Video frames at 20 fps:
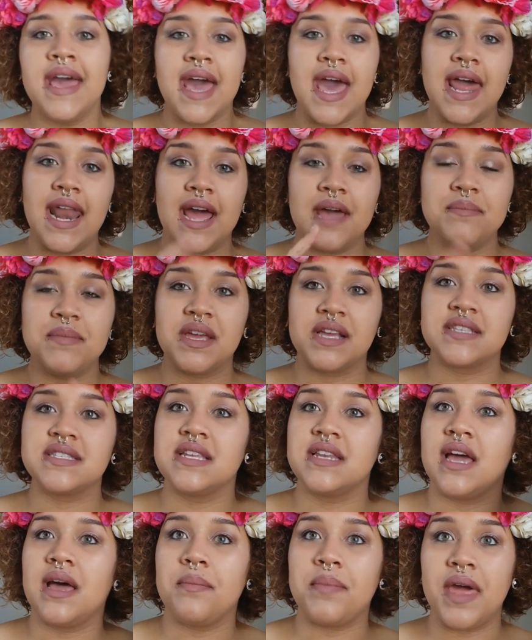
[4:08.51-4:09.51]
and I
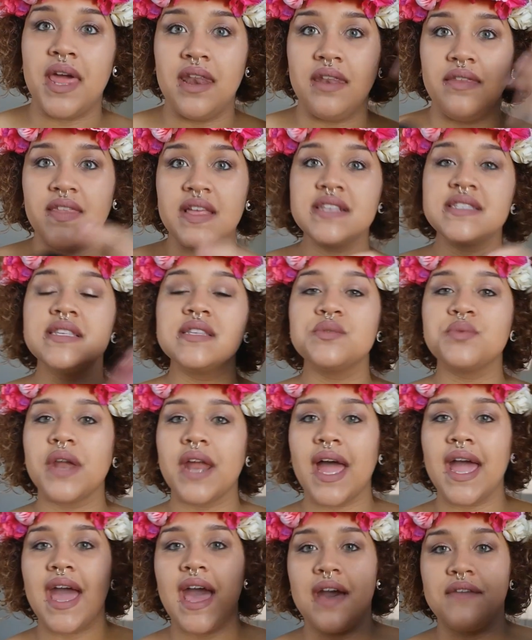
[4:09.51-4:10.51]
mixed it up, and this is what
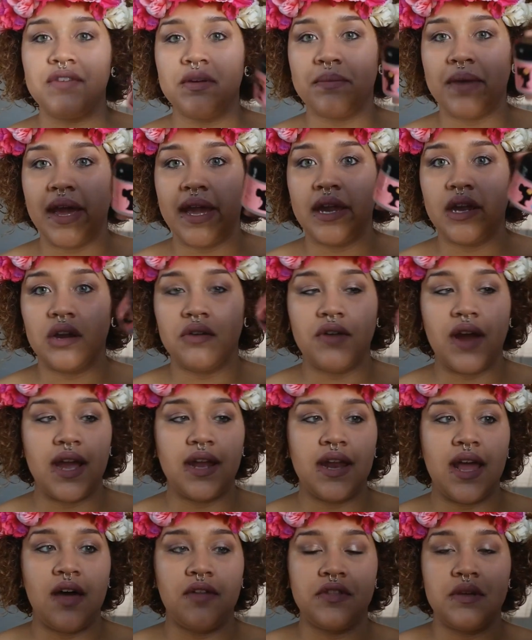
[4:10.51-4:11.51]
I have in my hair right now,